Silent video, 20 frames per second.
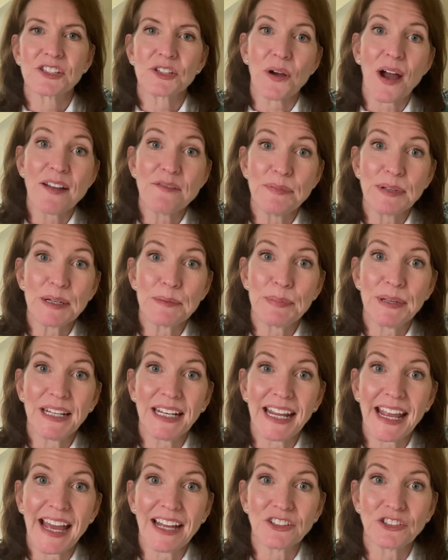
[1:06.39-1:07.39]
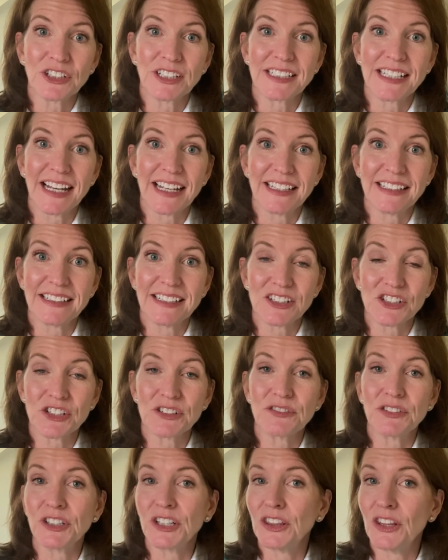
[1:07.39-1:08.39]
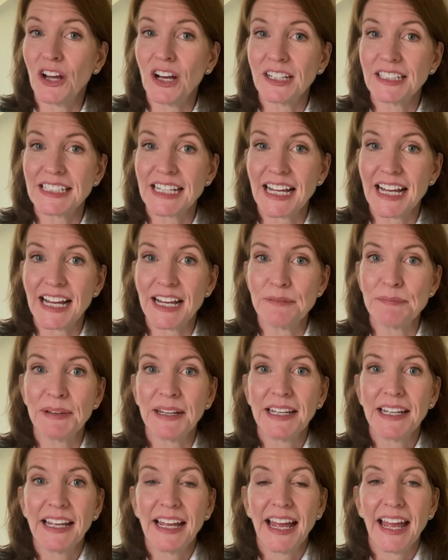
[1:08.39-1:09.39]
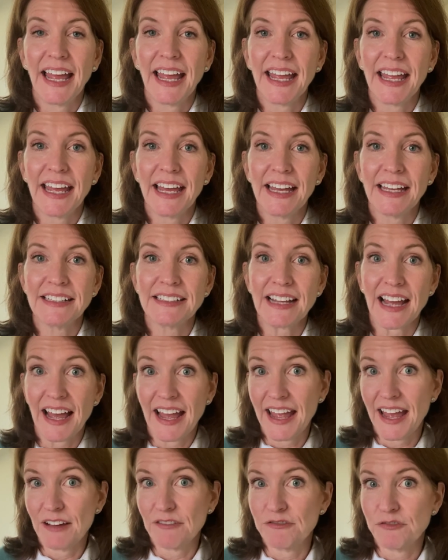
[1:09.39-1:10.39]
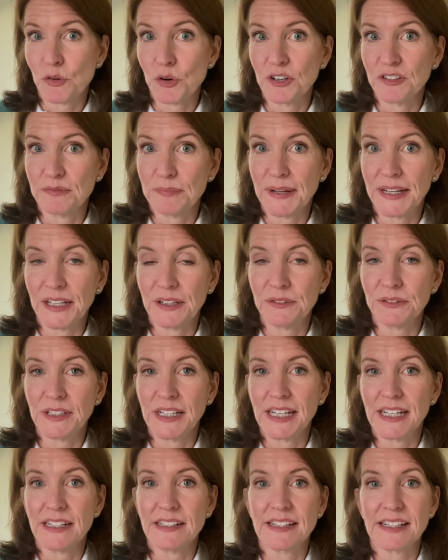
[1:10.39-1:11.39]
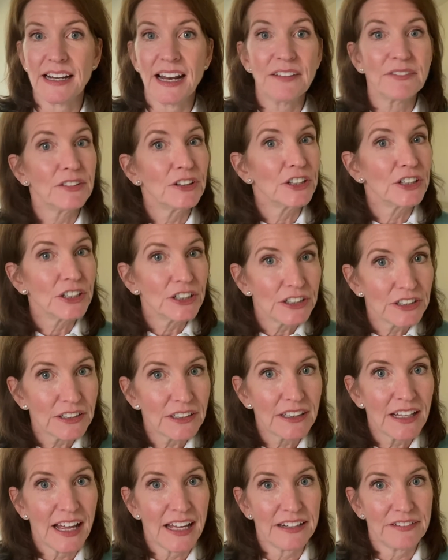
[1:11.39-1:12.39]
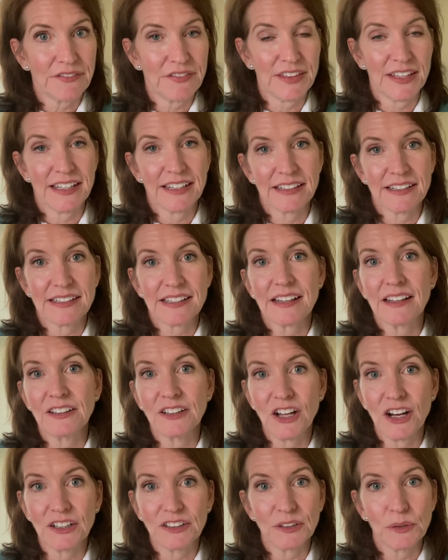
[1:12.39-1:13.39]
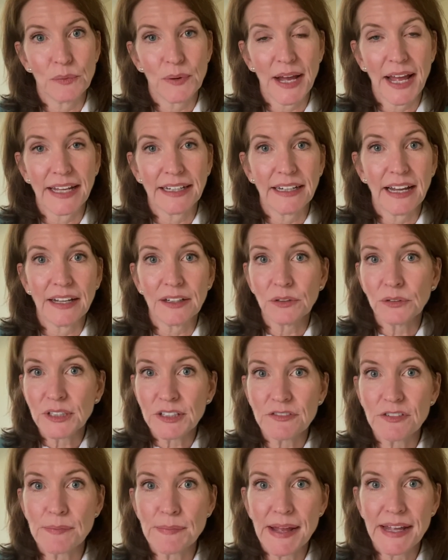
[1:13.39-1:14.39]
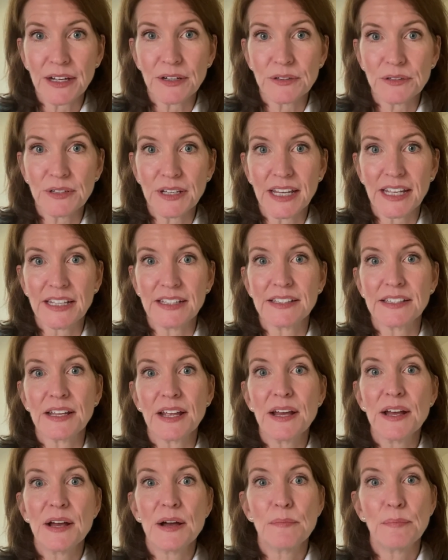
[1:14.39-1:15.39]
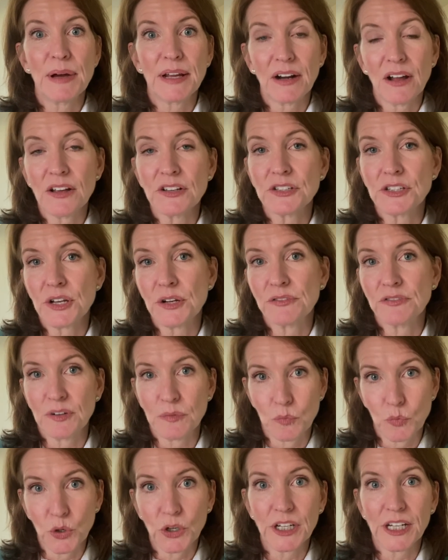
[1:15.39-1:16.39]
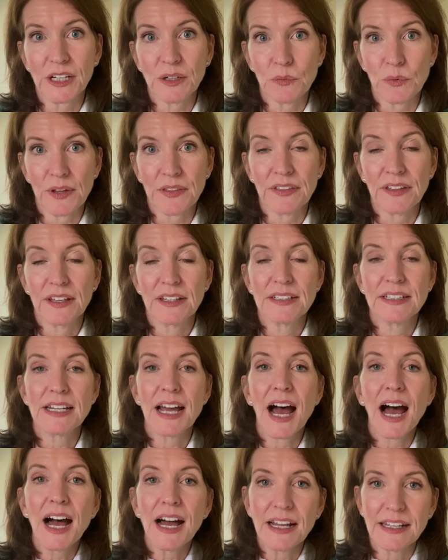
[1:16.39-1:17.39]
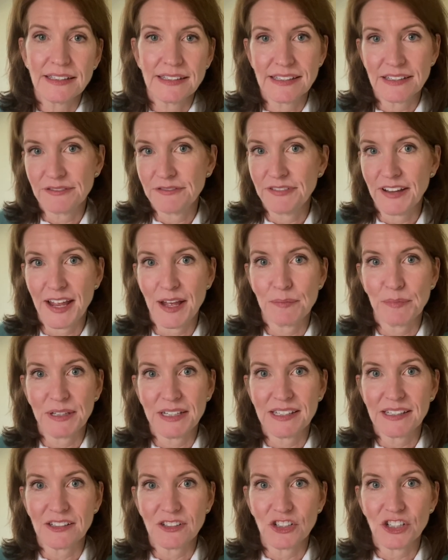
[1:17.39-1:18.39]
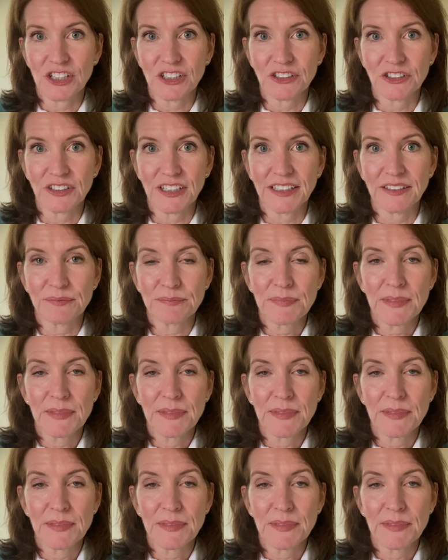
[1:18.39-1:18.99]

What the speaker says: So I've been a pediatric dietitian for a long time, and I have 4 of my own kids, and I've learned a lot of things along the way, not only from my own kids, but also from working with tons of families and children.